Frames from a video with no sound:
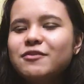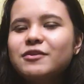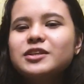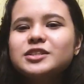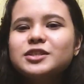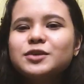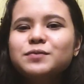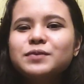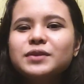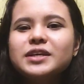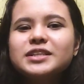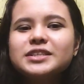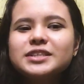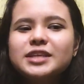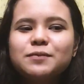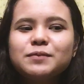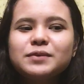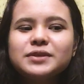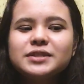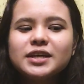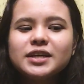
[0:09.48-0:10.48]
something inside
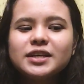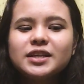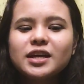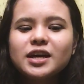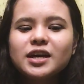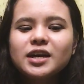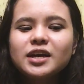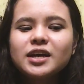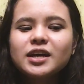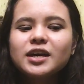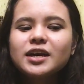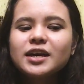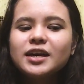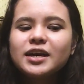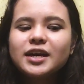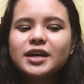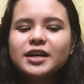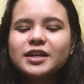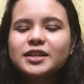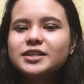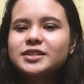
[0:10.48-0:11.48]
me saying that,
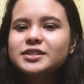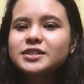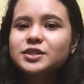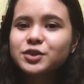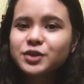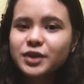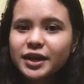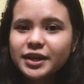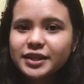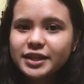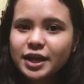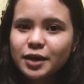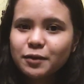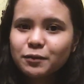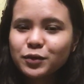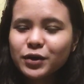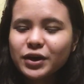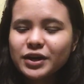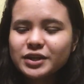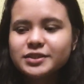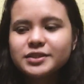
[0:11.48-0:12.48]
hey, this is the right time to
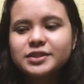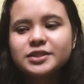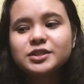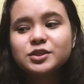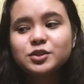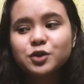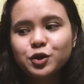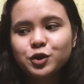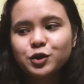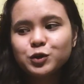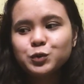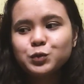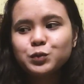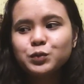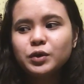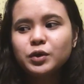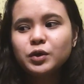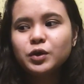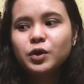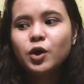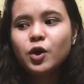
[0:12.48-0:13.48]
actually start doing
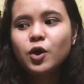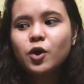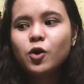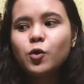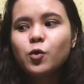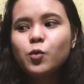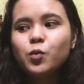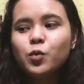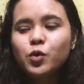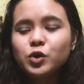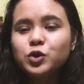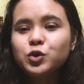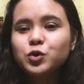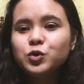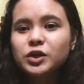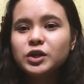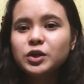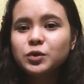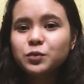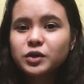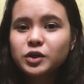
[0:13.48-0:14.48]
what you
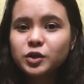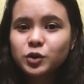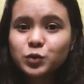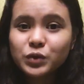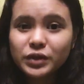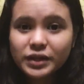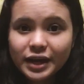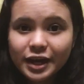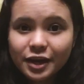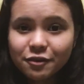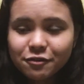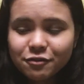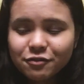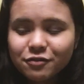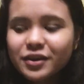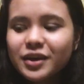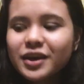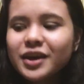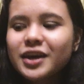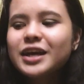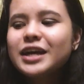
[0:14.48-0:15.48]
really want to do in life.
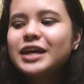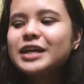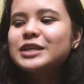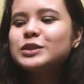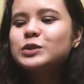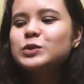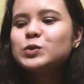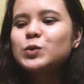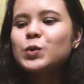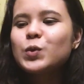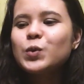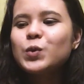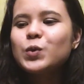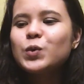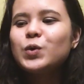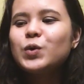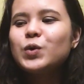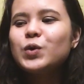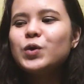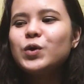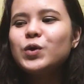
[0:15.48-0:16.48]
So,
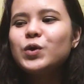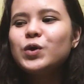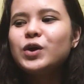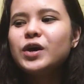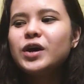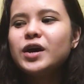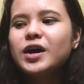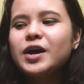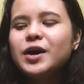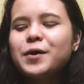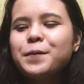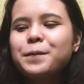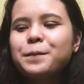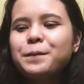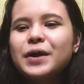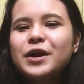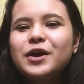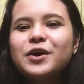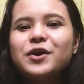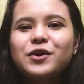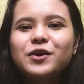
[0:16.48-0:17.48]

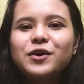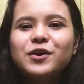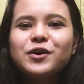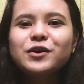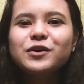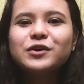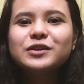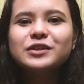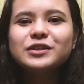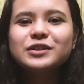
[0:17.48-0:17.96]
pero